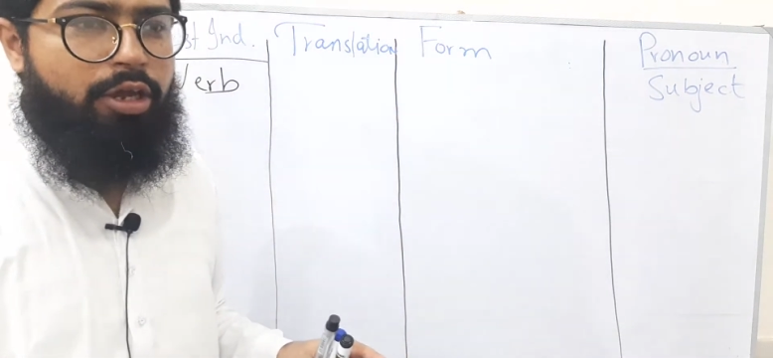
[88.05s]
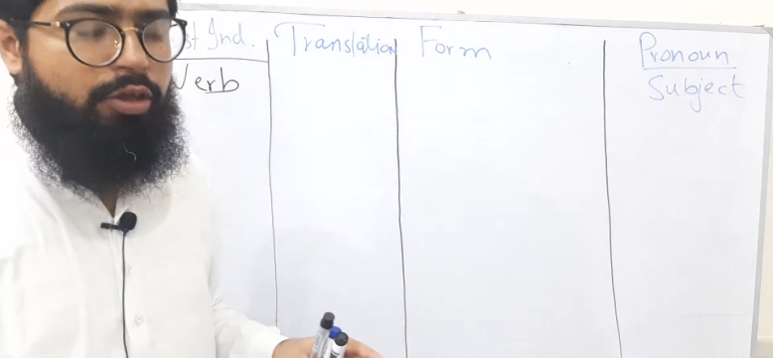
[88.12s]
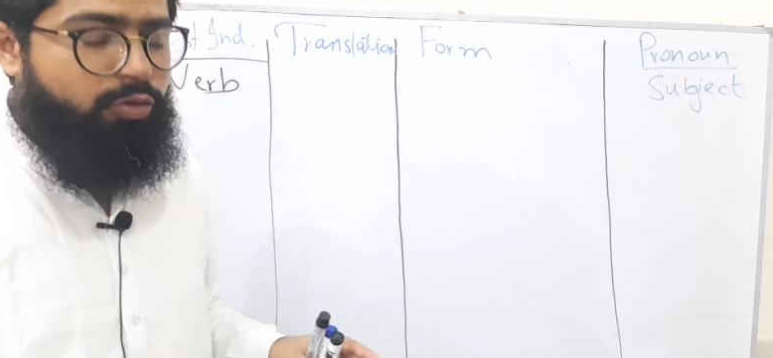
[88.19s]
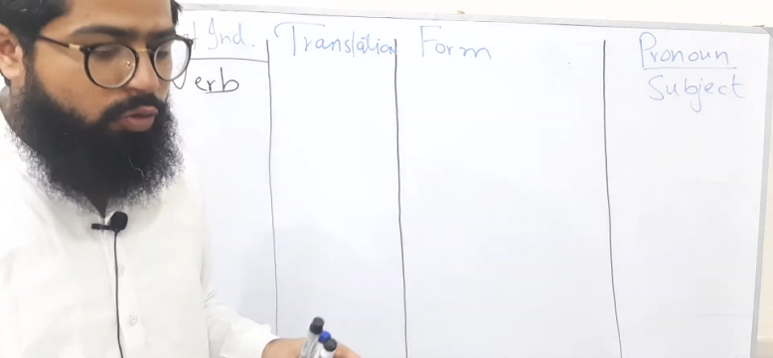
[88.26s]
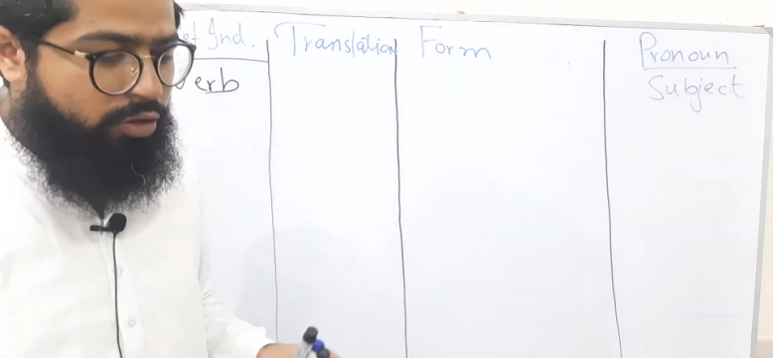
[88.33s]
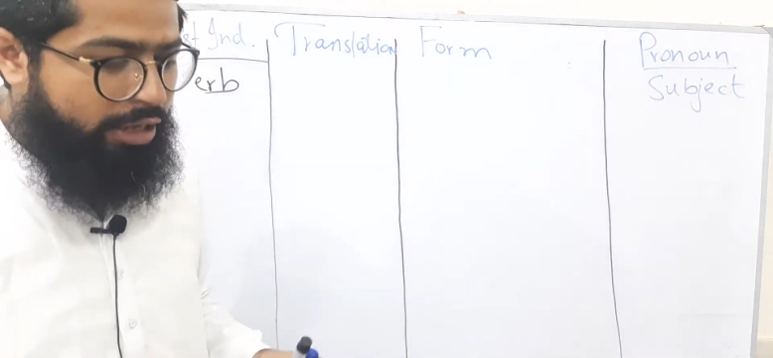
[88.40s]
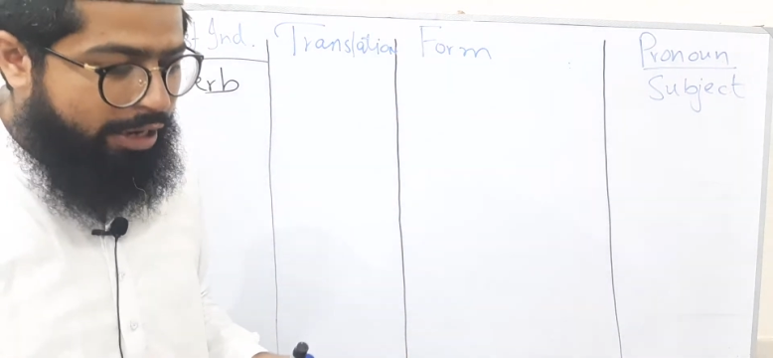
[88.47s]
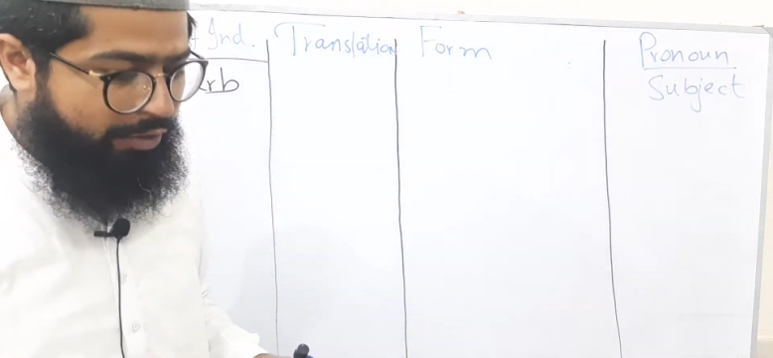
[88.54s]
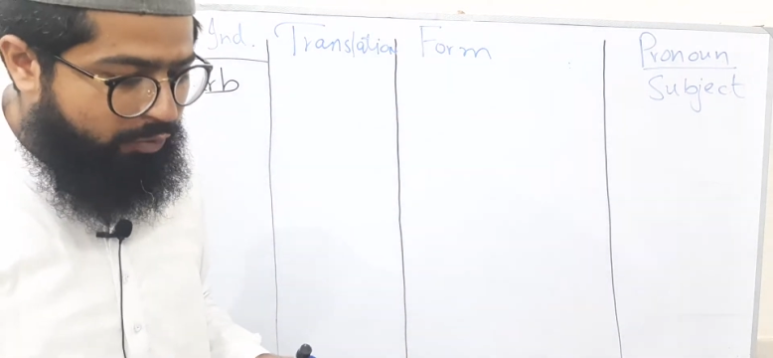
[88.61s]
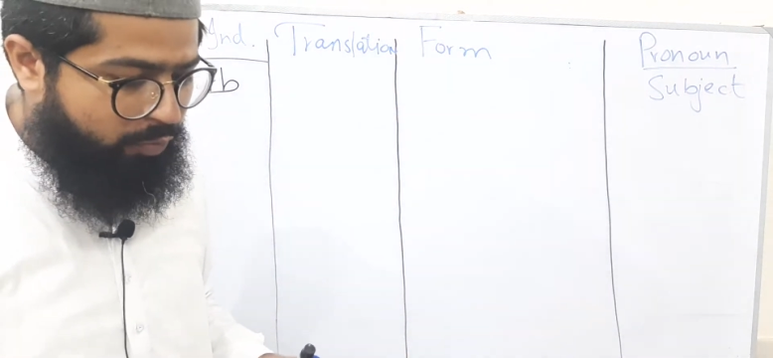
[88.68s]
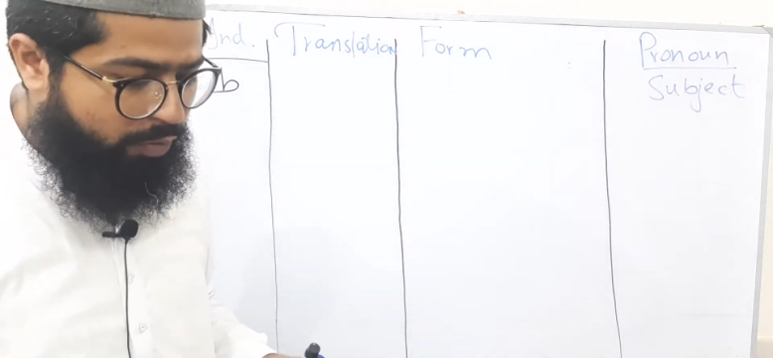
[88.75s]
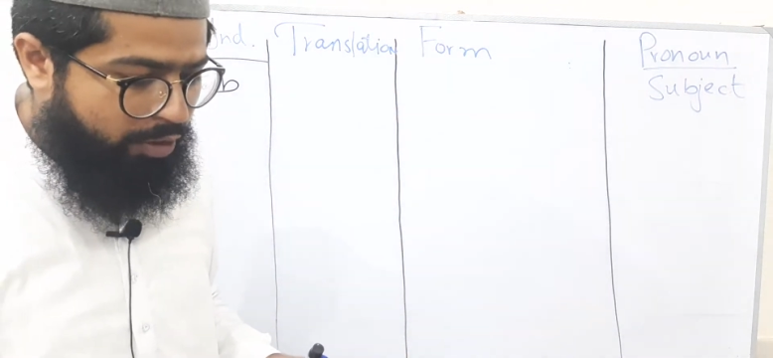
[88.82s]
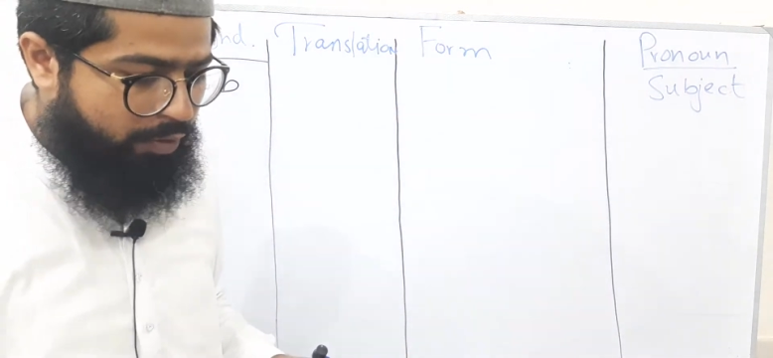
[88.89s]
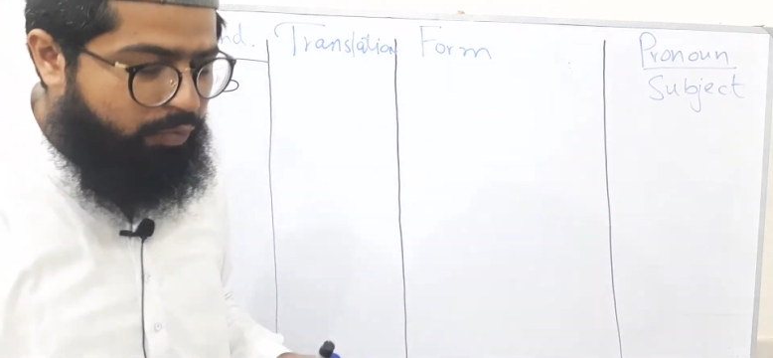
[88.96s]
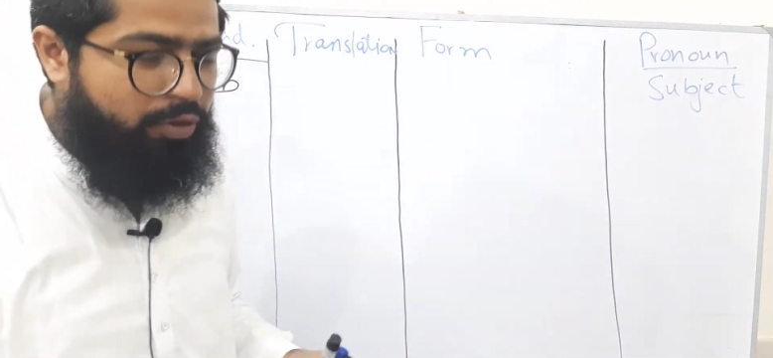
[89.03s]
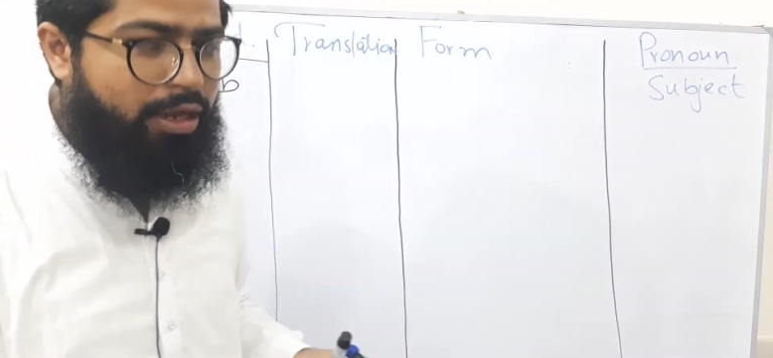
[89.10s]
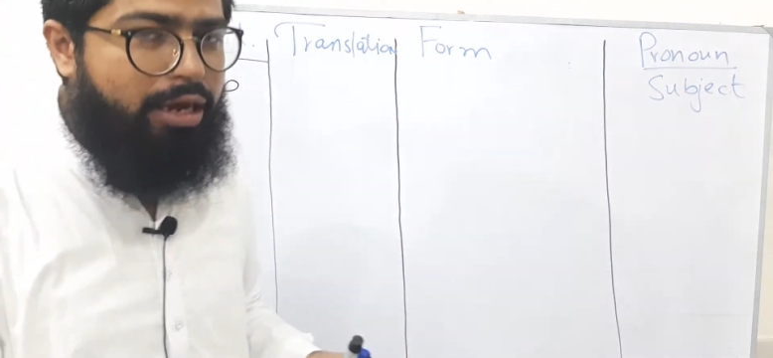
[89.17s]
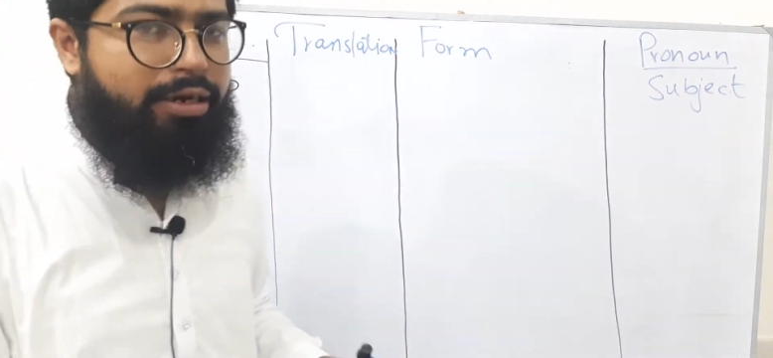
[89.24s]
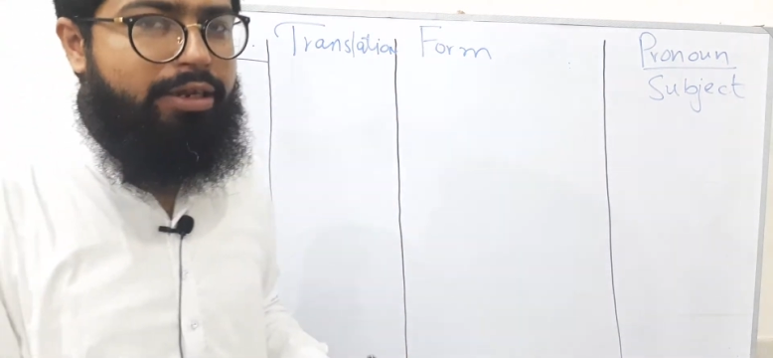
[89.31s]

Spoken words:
So that's why we are